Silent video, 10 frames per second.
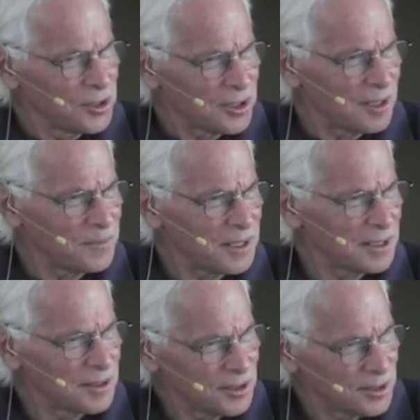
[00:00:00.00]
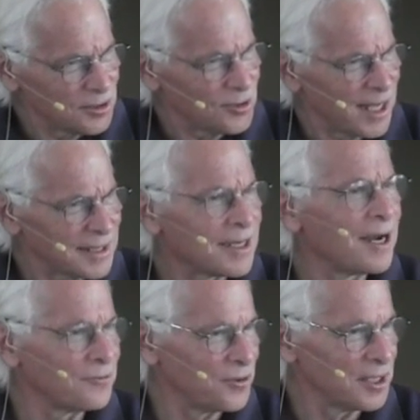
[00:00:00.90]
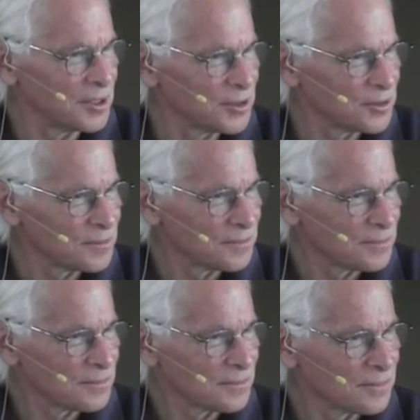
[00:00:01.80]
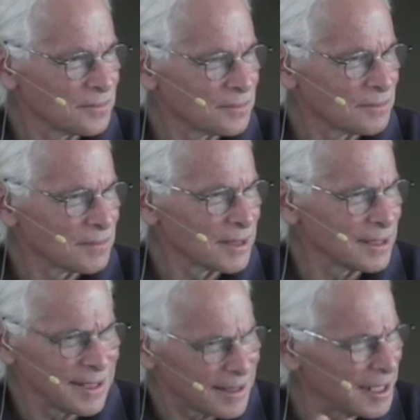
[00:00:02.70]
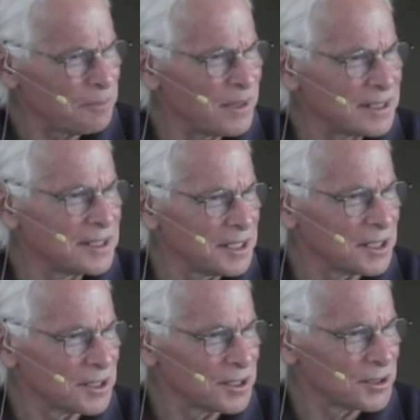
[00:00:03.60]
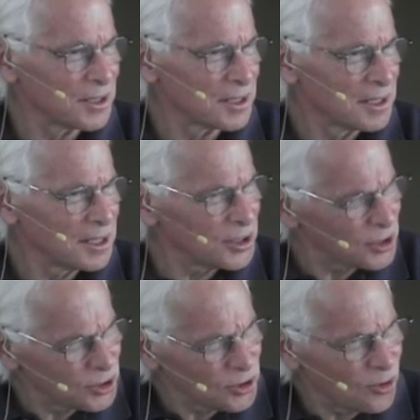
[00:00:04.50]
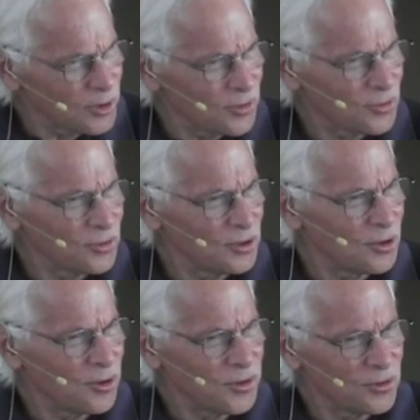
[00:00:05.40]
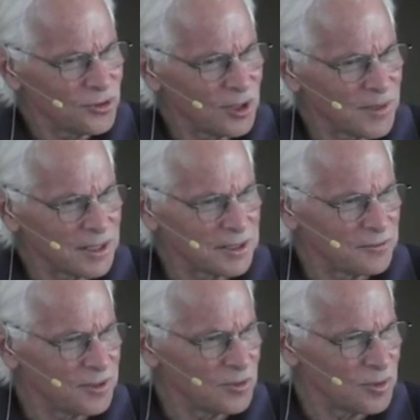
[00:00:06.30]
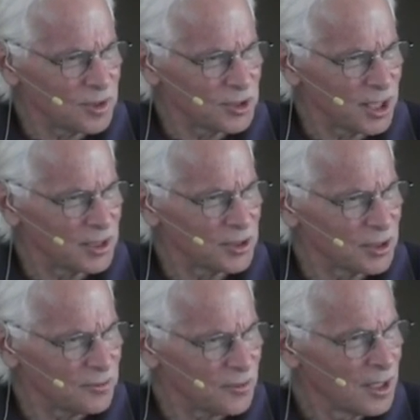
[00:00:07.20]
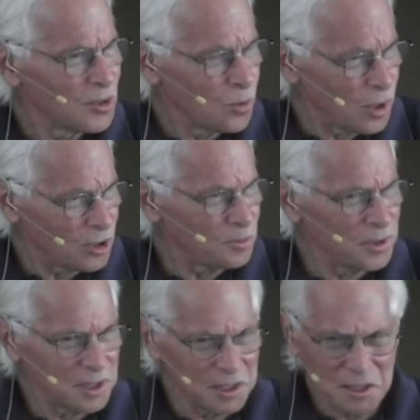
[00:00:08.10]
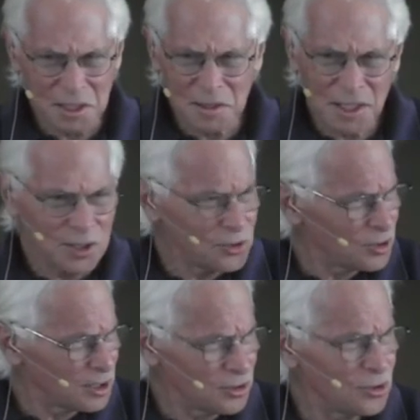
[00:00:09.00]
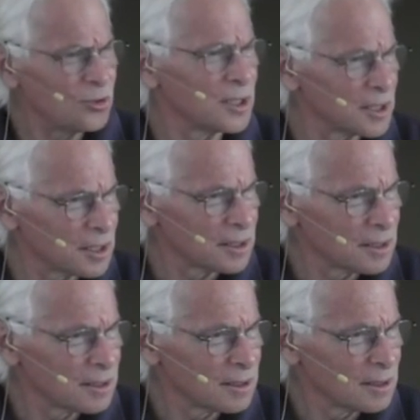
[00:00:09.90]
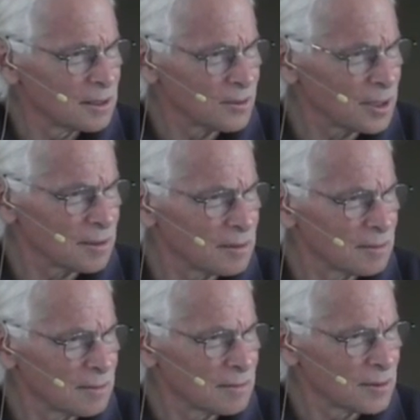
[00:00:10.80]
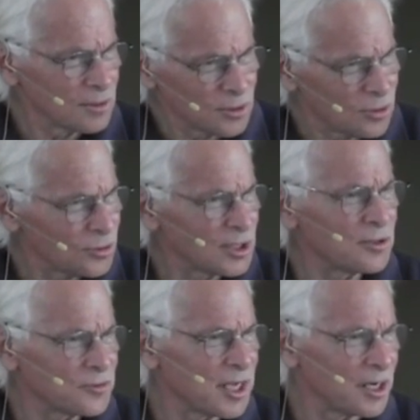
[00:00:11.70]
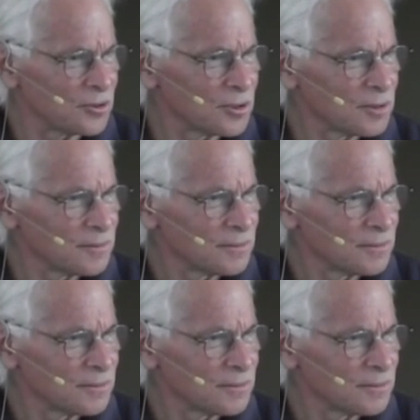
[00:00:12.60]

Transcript: coming, so that's confidence. It's not like a big deal, is it? It's just you're going through some activity with a sense of well-being and that you can do it, right? There's no self-doubt.